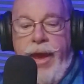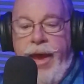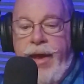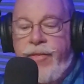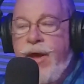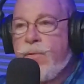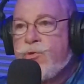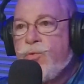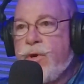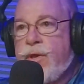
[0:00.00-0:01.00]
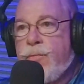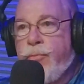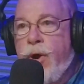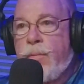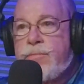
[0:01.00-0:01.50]
And that was one of the
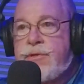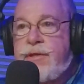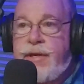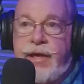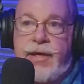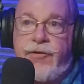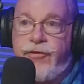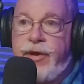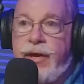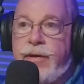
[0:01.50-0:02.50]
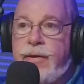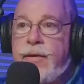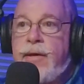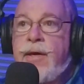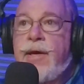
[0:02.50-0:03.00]
problems that Nikki said.
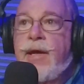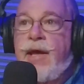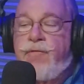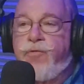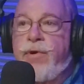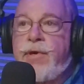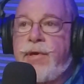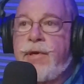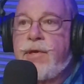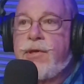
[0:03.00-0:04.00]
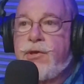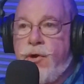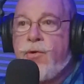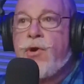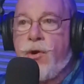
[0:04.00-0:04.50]
If we
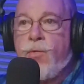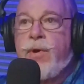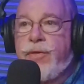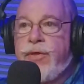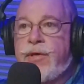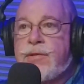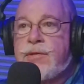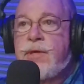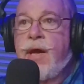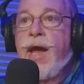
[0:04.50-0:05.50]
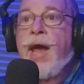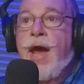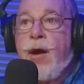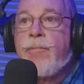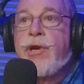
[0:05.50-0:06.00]
don't go with this,
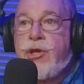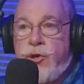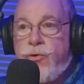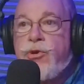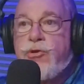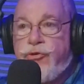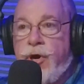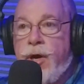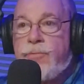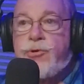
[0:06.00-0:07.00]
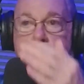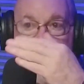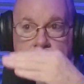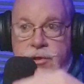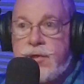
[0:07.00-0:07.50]
how many union jobs are
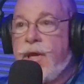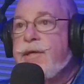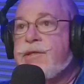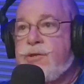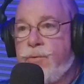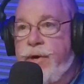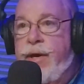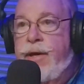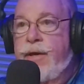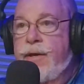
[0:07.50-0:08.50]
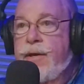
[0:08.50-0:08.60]
we slicing away